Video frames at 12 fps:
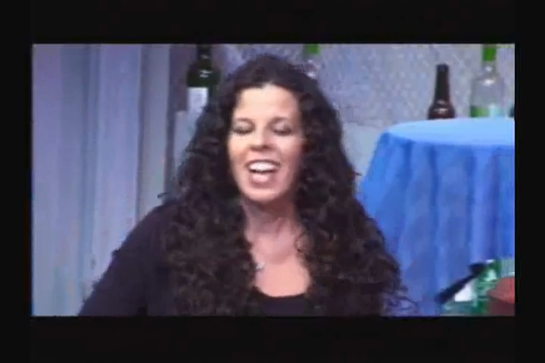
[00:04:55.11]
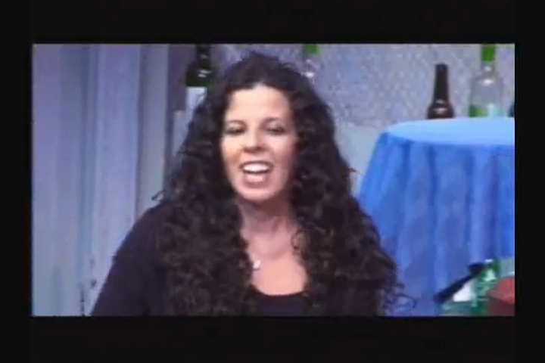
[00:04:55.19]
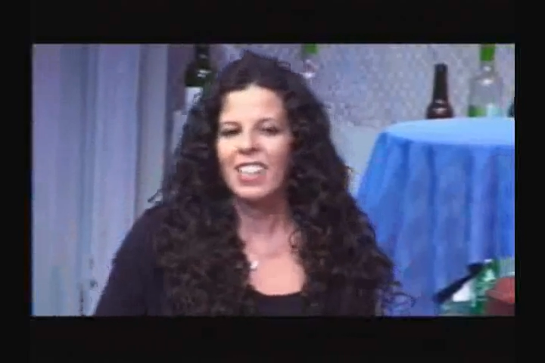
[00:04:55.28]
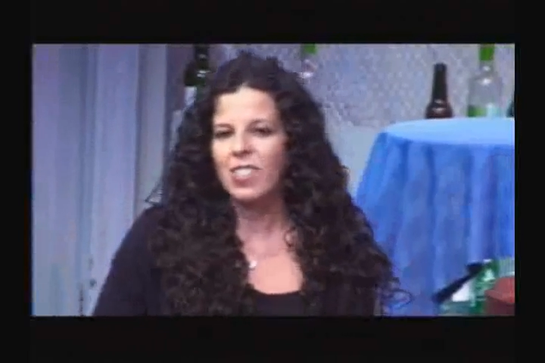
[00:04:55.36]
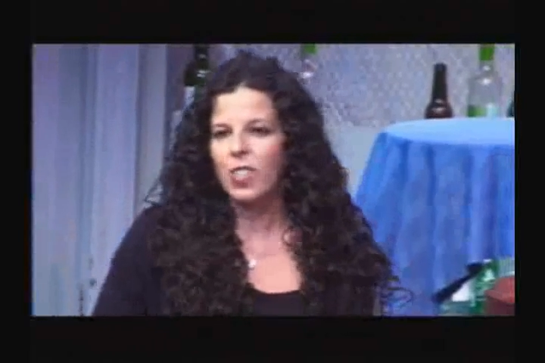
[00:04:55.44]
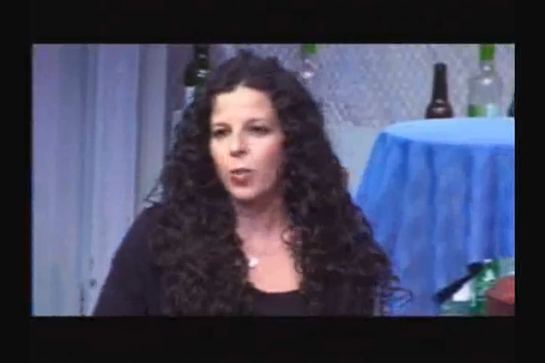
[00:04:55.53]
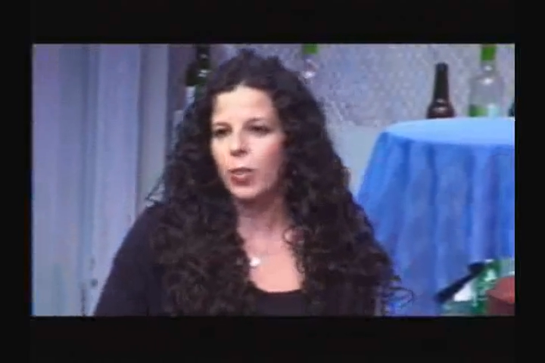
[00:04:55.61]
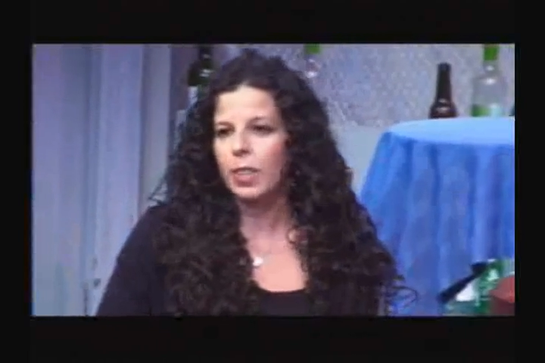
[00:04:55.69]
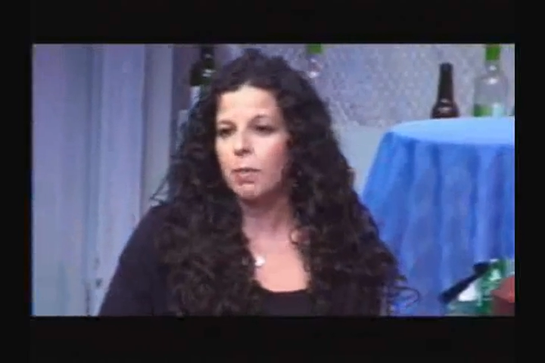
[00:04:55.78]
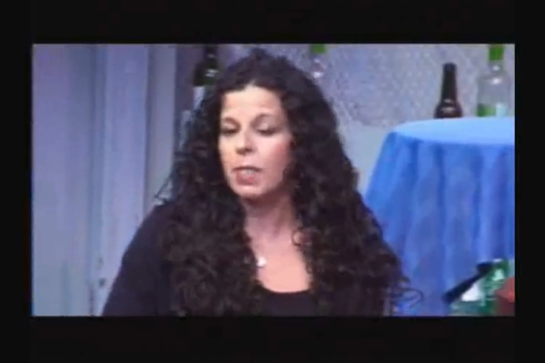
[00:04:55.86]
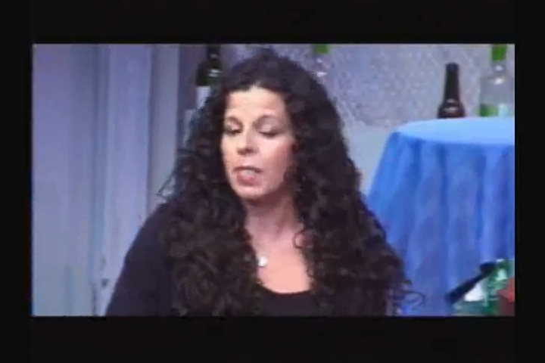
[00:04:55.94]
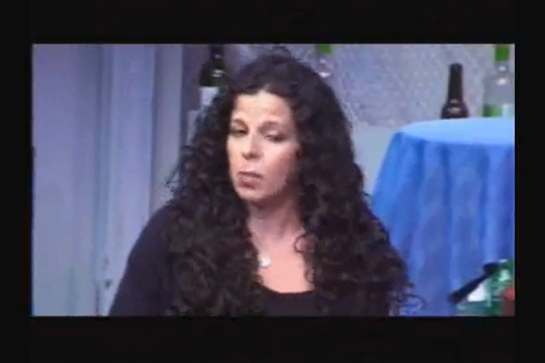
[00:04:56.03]
And so
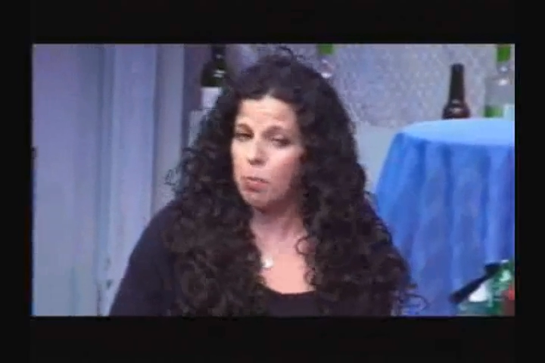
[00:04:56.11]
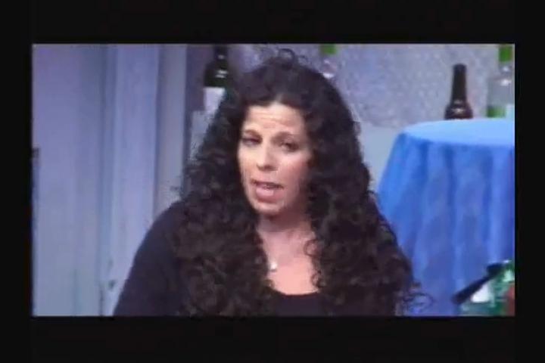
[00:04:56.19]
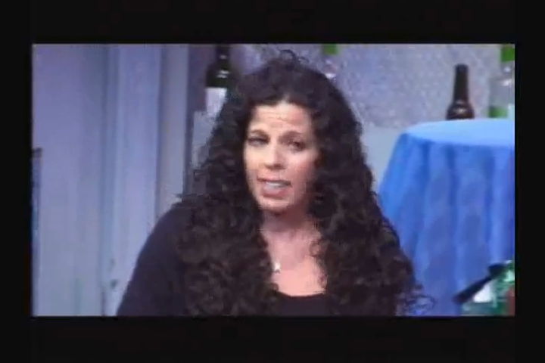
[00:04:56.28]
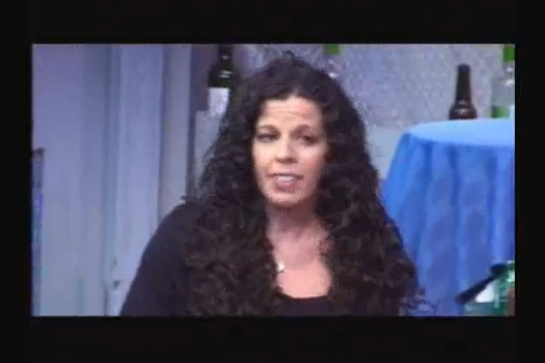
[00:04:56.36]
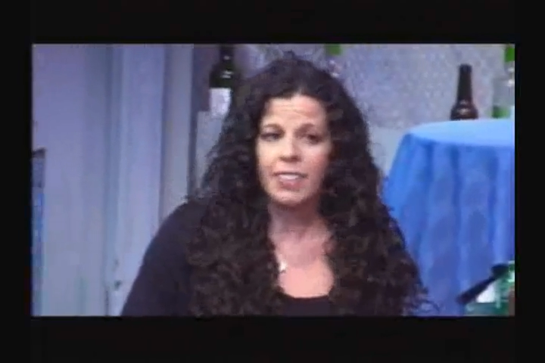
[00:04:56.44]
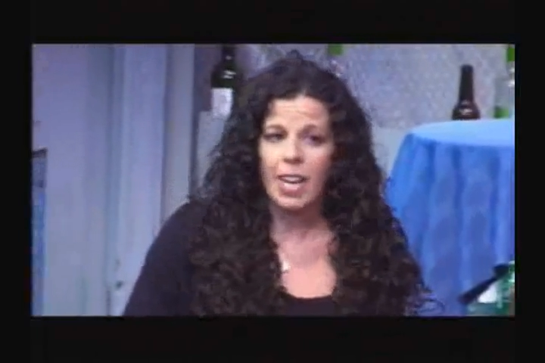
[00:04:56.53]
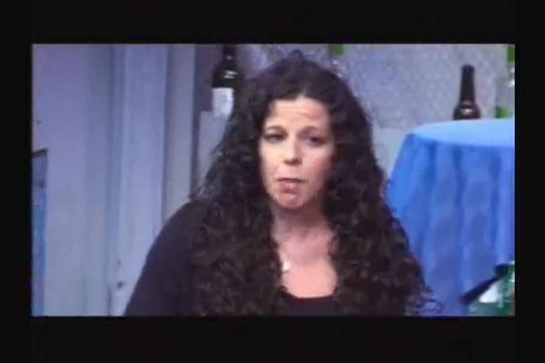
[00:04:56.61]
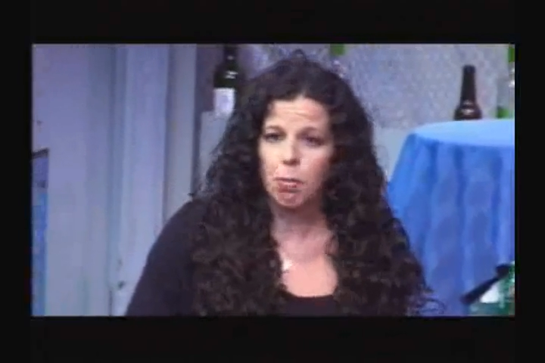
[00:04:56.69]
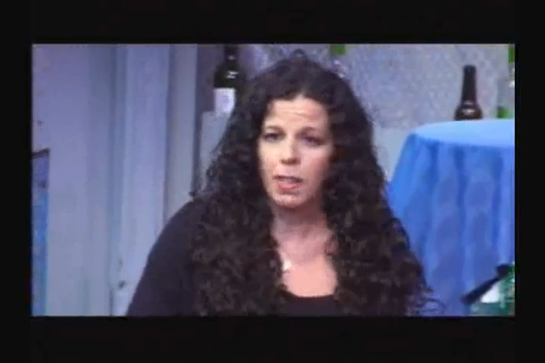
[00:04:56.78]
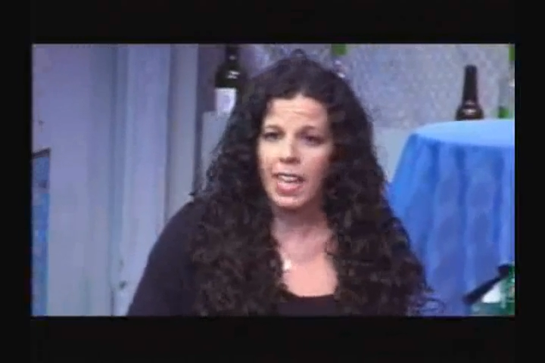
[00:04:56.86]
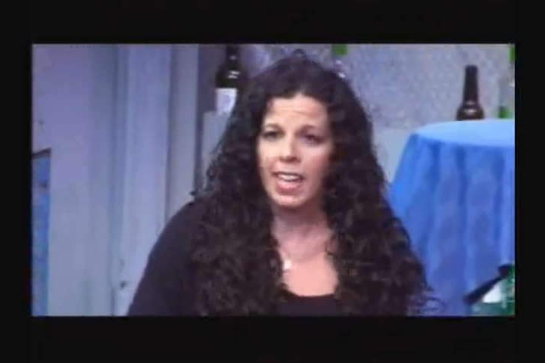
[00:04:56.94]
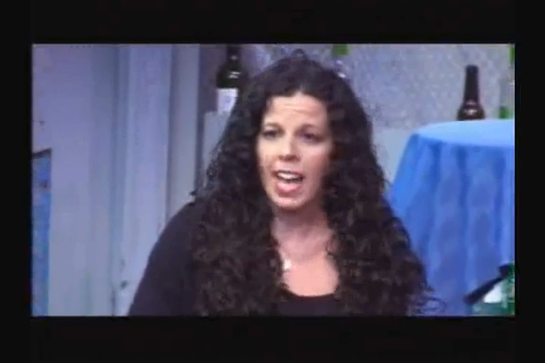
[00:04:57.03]
Williams expanded that
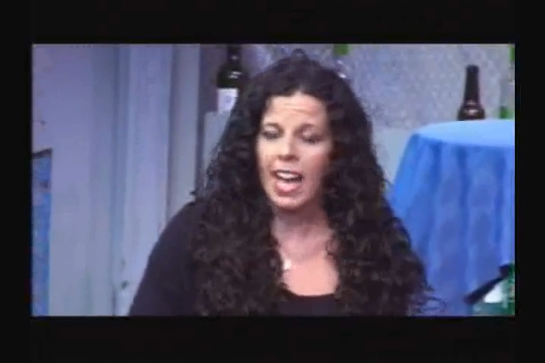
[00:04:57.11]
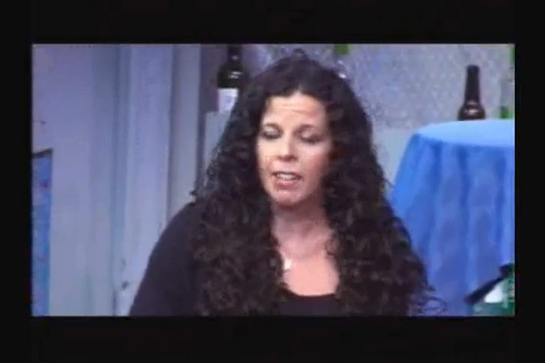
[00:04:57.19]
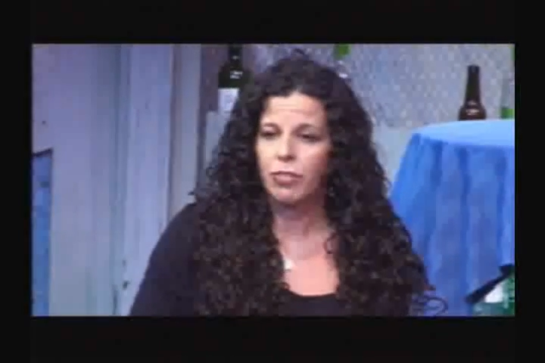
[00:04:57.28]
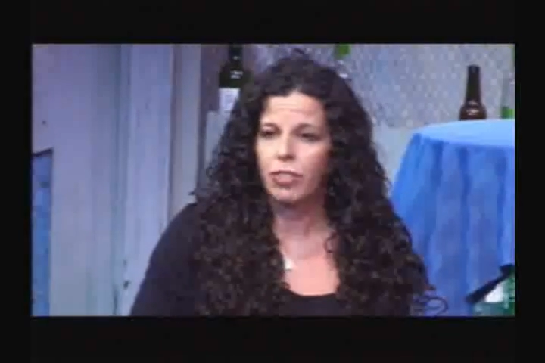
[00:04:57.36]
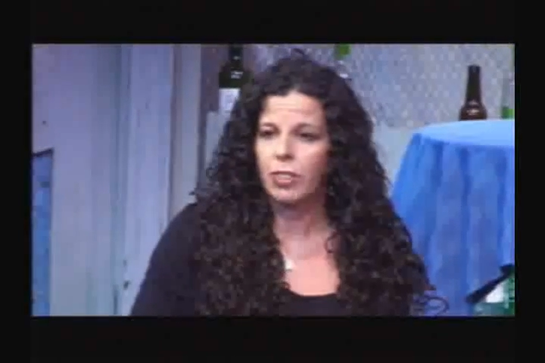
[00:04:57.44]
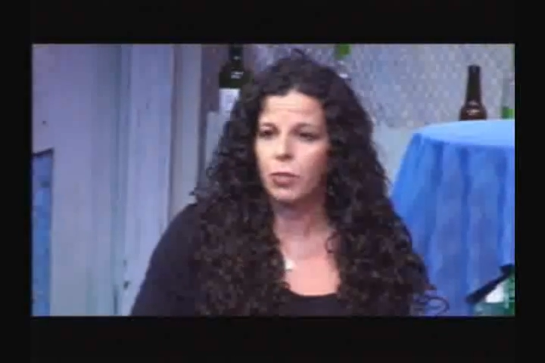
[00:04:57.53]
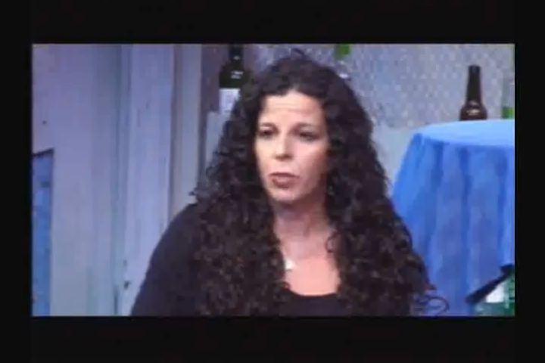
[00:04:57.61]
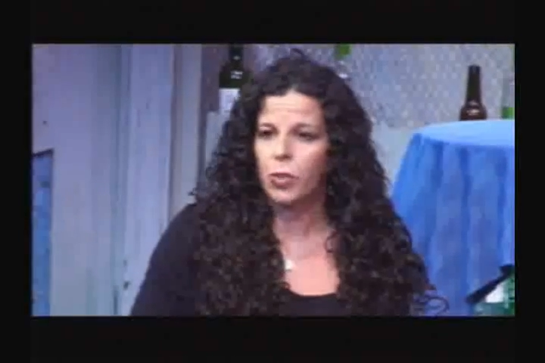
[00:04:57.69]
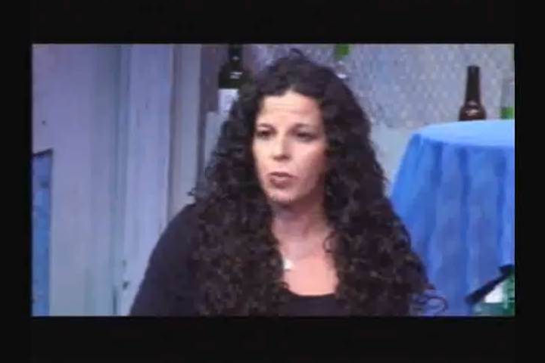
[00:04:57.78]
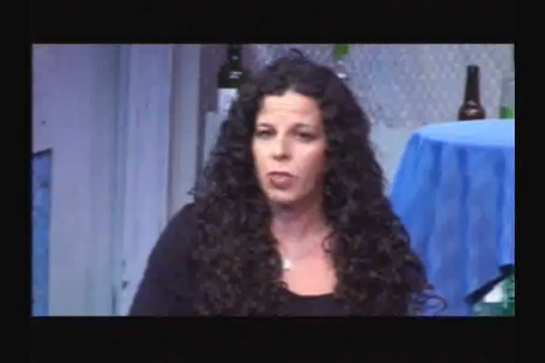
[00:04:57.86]
play after it was